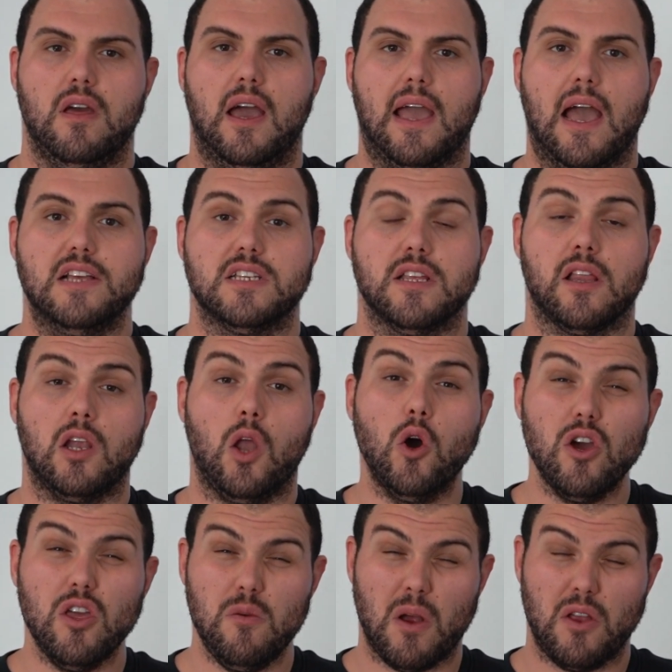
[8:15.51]
Okay, so the
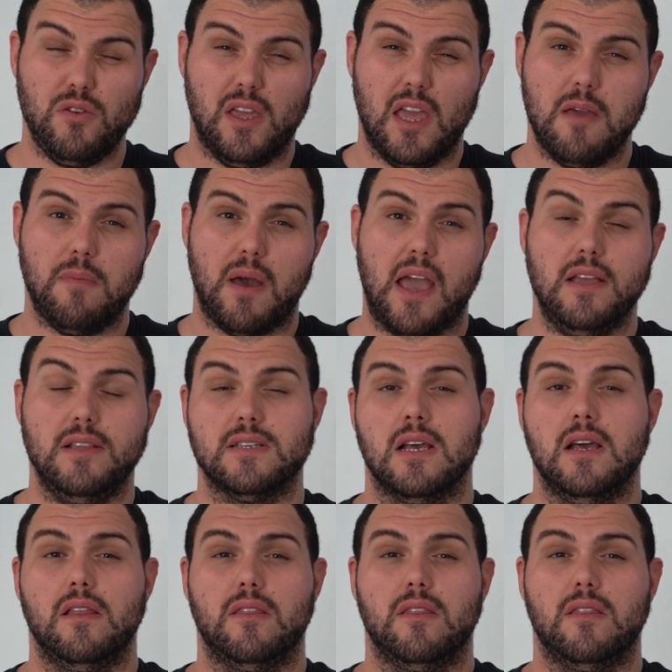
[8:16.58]
longer you run your campaigns,